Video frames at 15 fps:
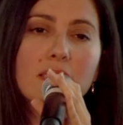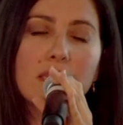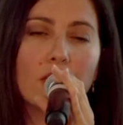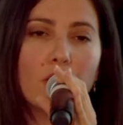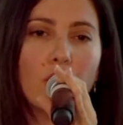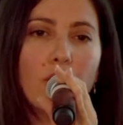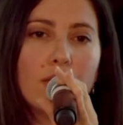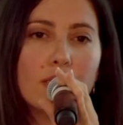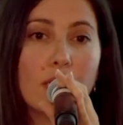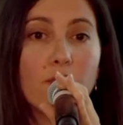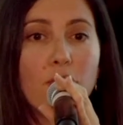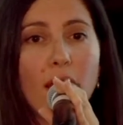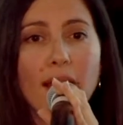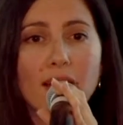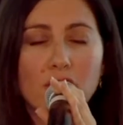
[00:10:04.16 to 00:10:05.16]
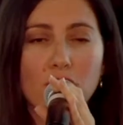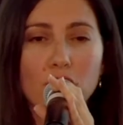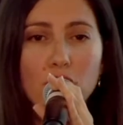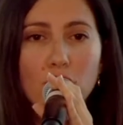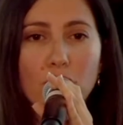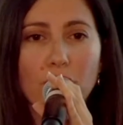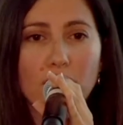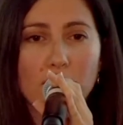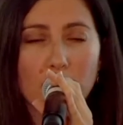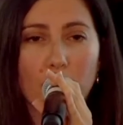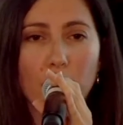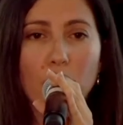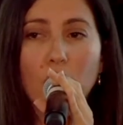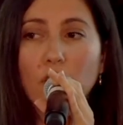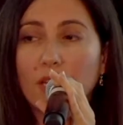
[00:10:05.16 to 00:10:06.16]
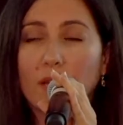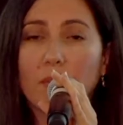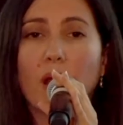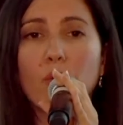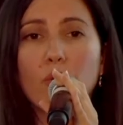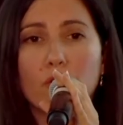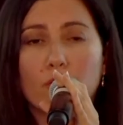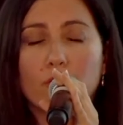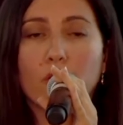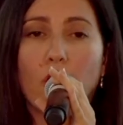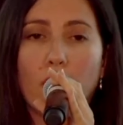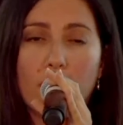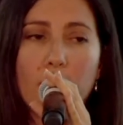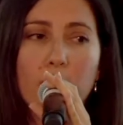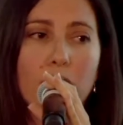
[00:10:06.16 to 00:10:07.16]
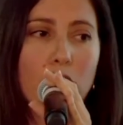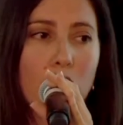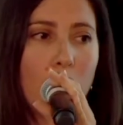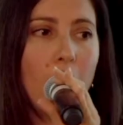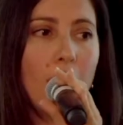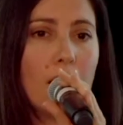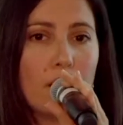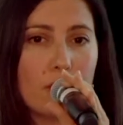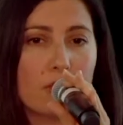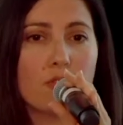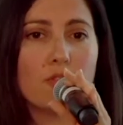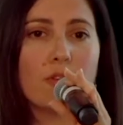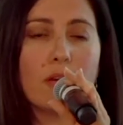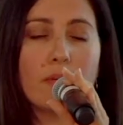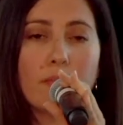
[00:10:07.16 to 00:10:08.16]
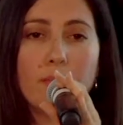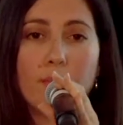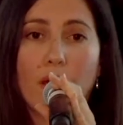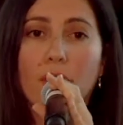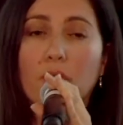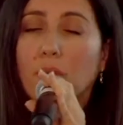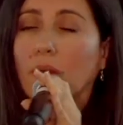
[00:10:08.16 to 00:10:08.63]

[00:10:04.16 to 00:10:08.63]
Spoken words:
didn't know this. If I actually knew this and I followed him, I would have got him sooner, by the